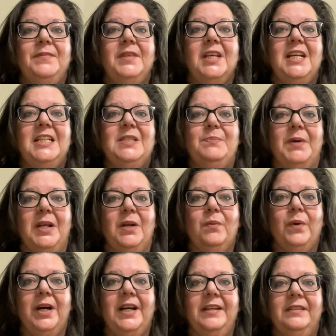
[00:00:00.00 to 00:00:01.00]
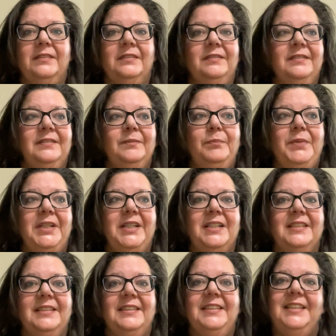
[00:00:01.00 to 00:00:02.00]
It's been a while
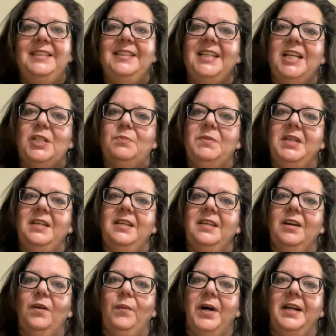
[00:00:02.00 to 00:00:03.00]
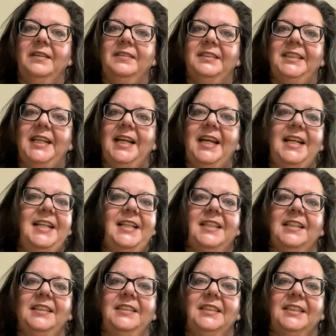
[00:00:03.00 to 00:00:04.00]
because it takes me a while to get
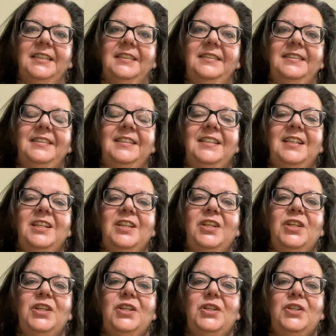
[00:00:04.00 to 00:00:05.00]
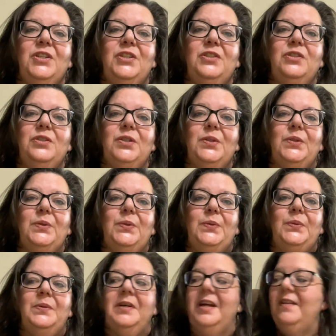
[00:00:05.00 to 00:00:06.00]
anything done. So
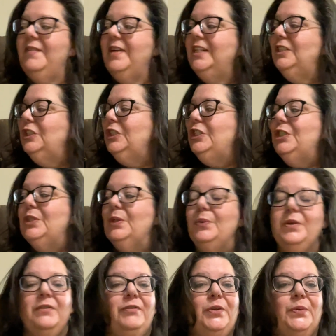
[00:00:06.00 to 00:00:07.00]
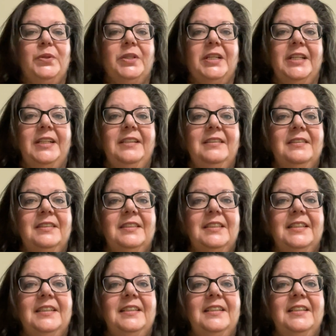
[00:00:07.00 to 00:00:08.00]
I've actually sewn a few things
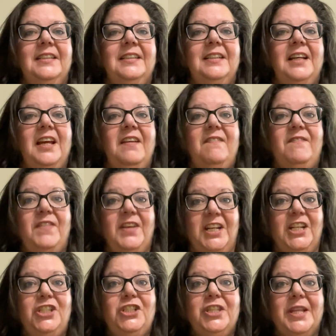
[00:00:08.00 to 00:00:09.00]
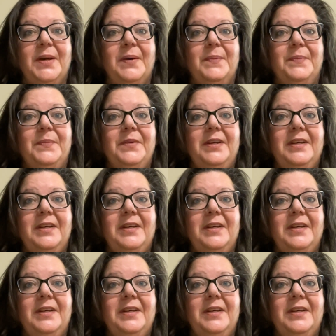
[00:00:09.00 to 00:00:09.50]
and finished them.